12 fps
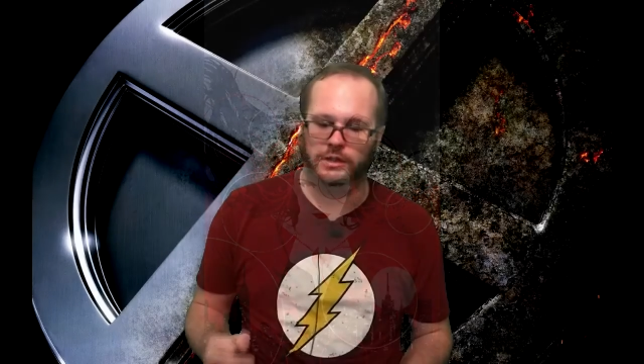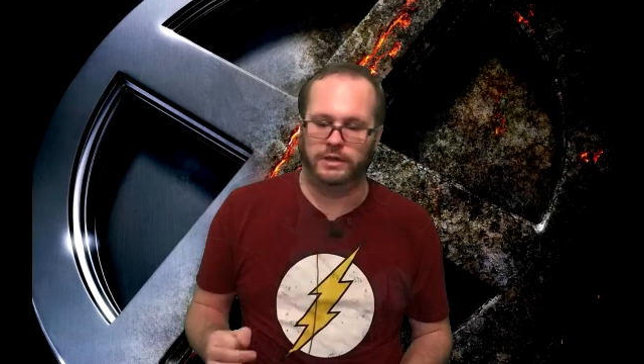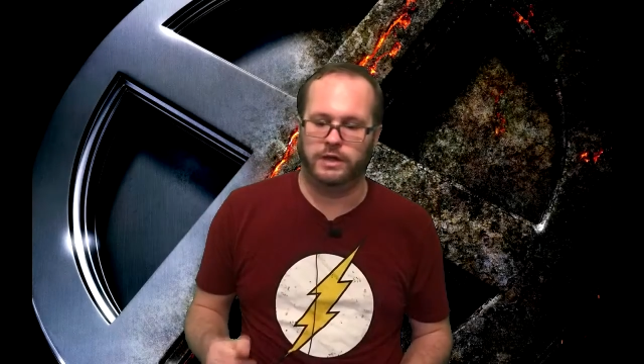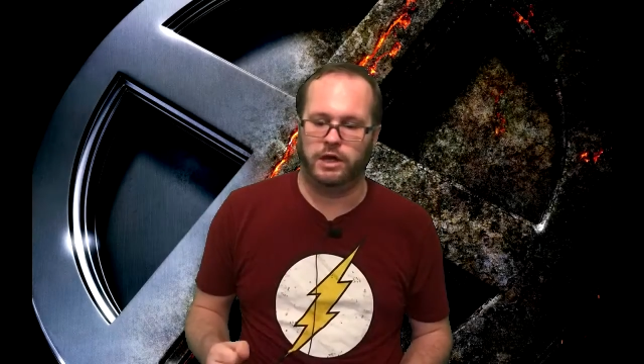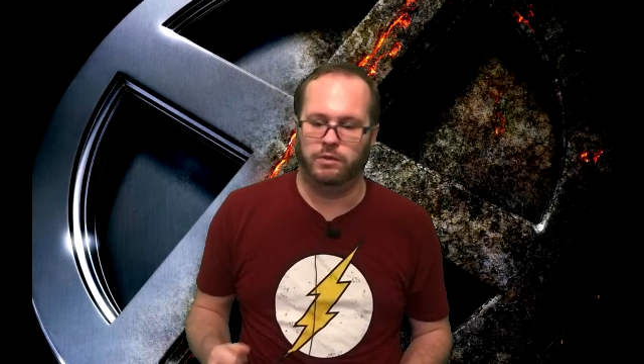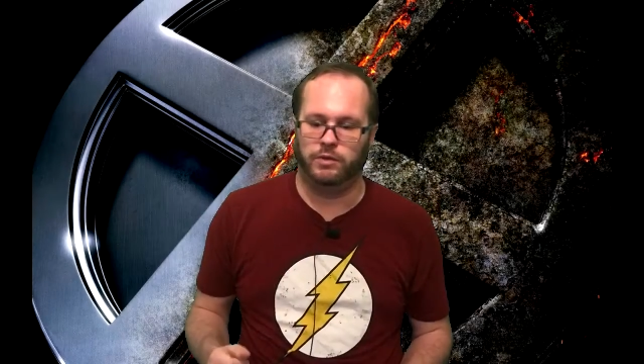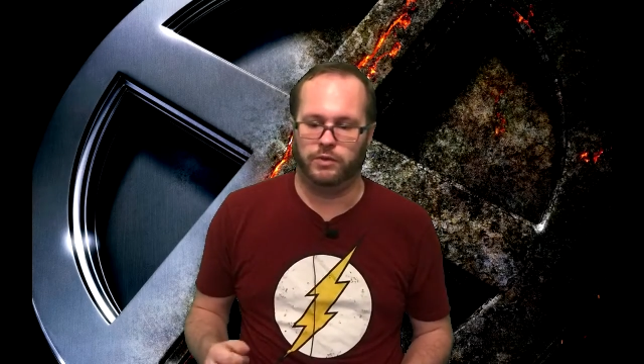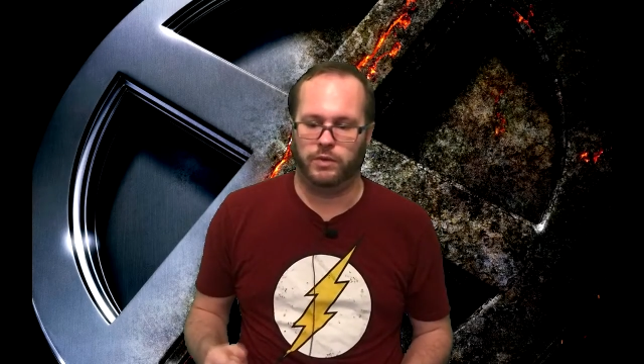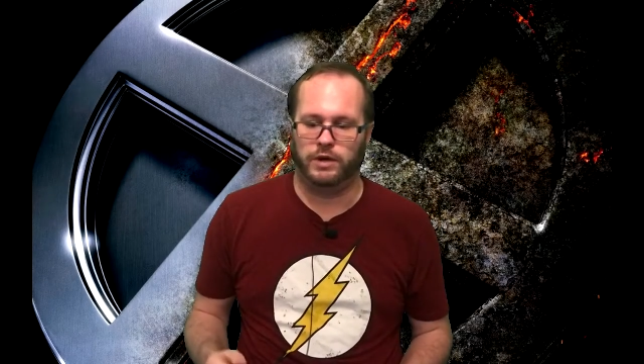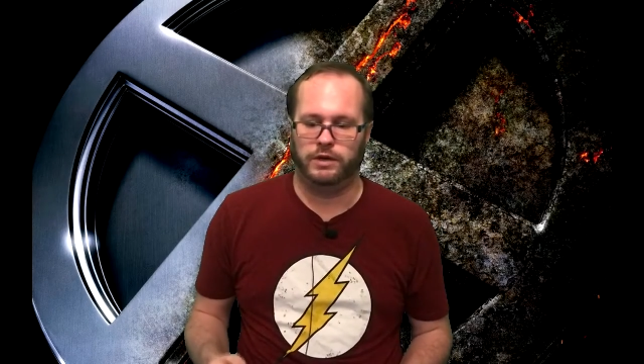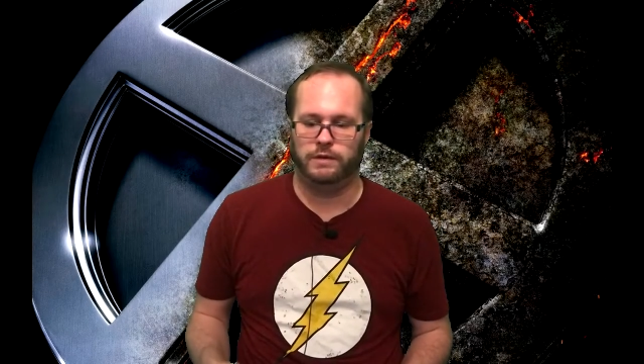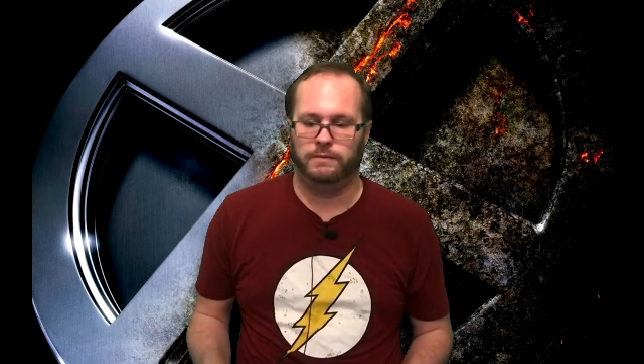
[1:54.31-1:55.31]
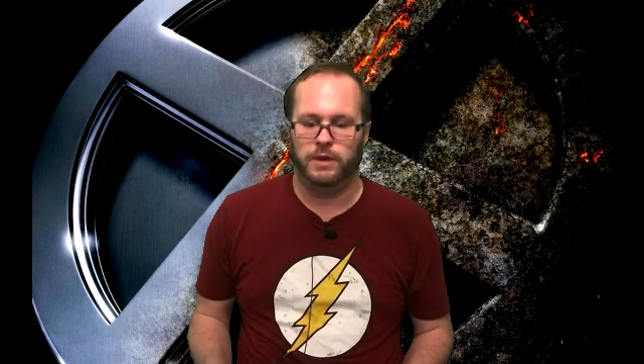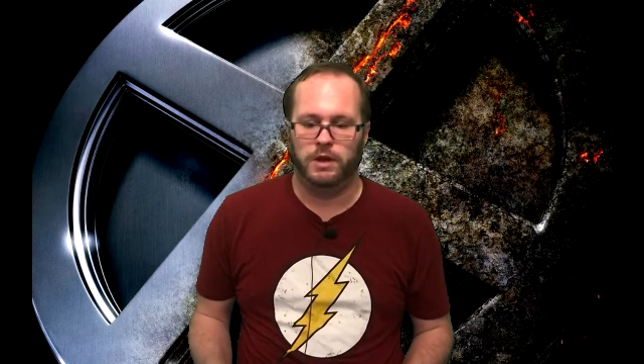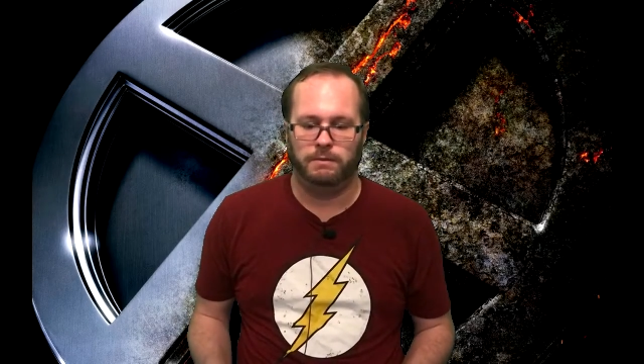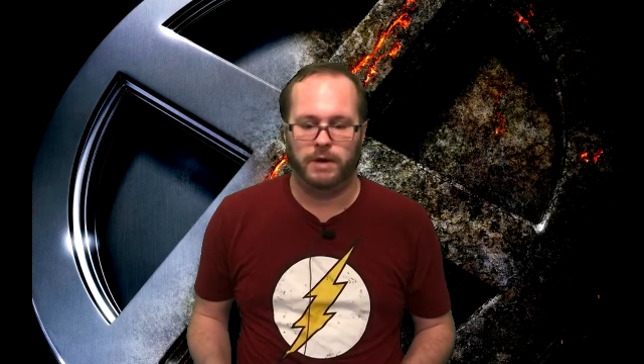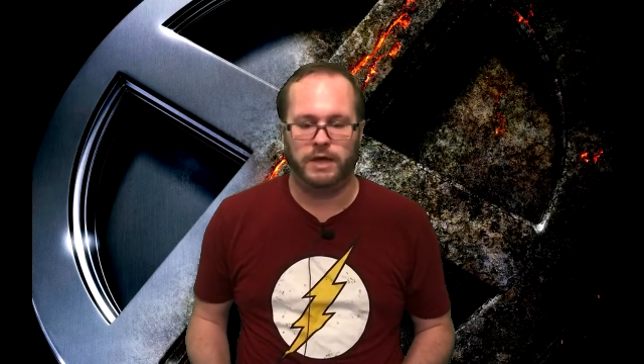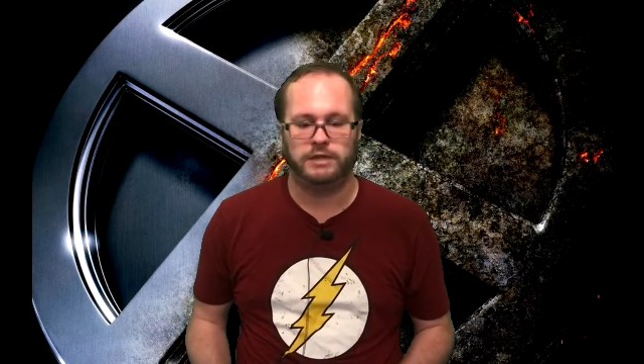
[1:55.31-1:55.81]
in to help with Wanda,
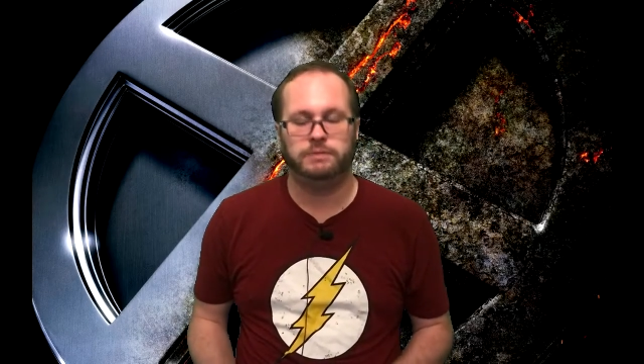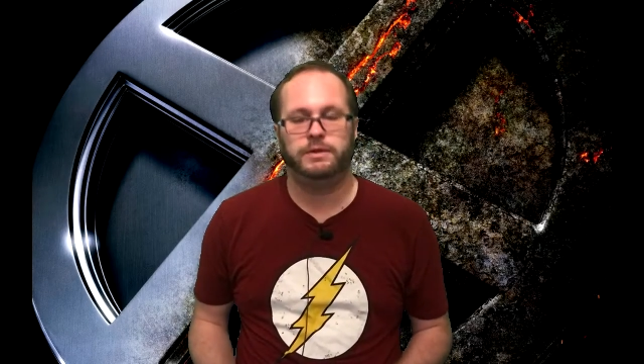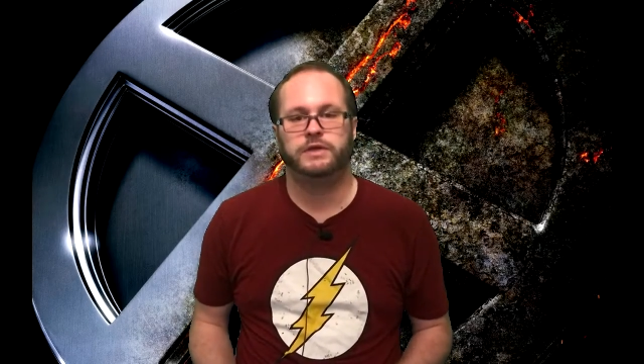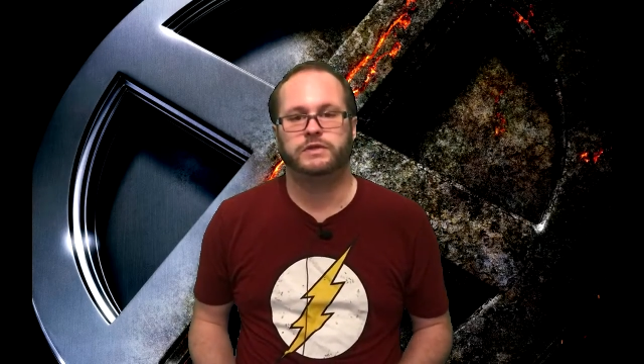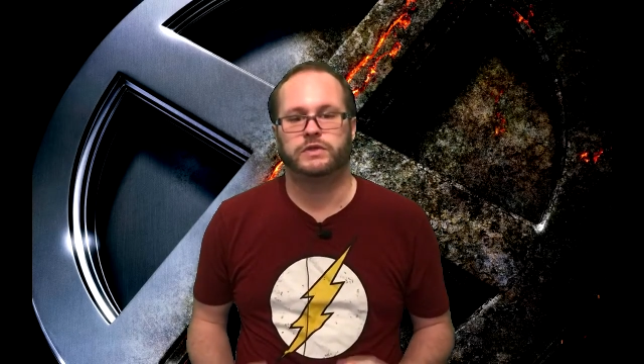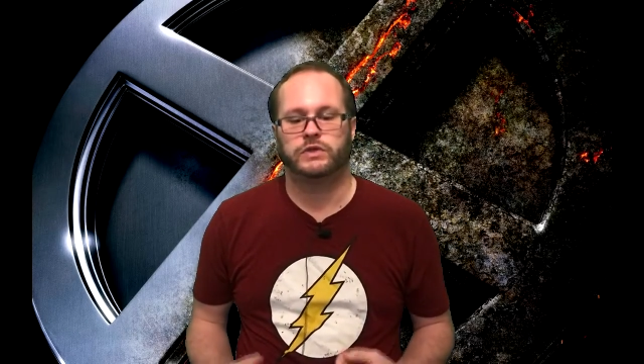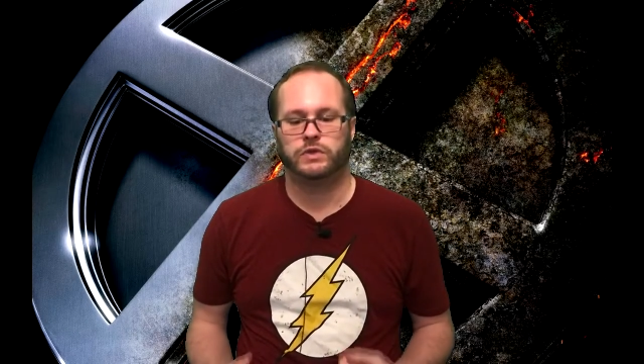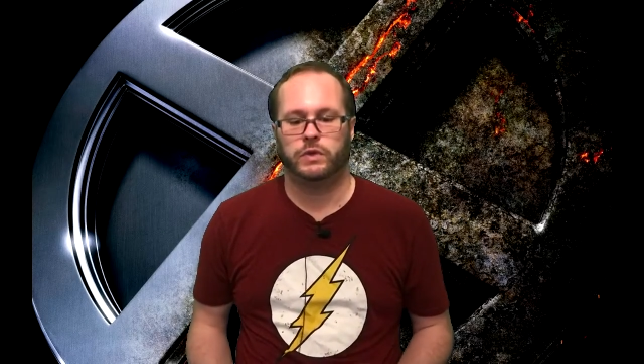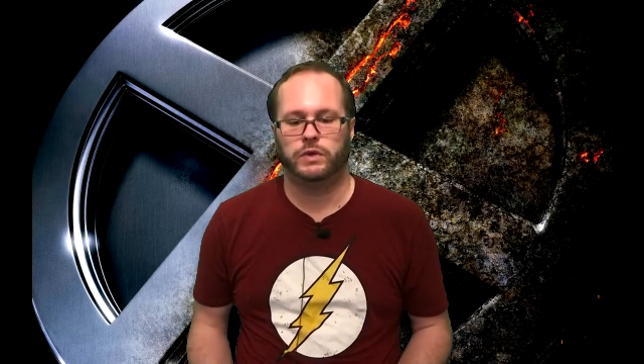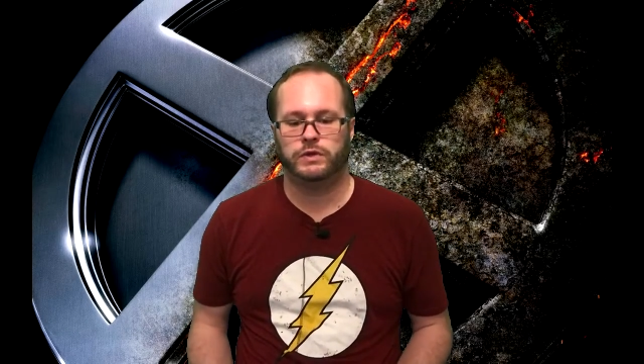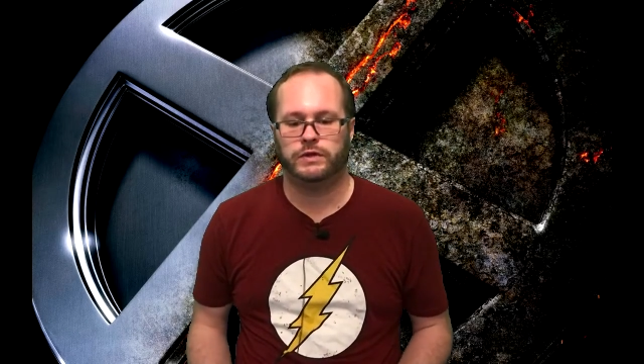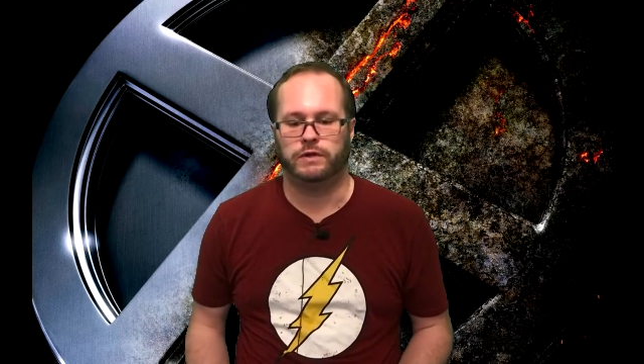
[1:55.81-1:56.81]
possibly as a source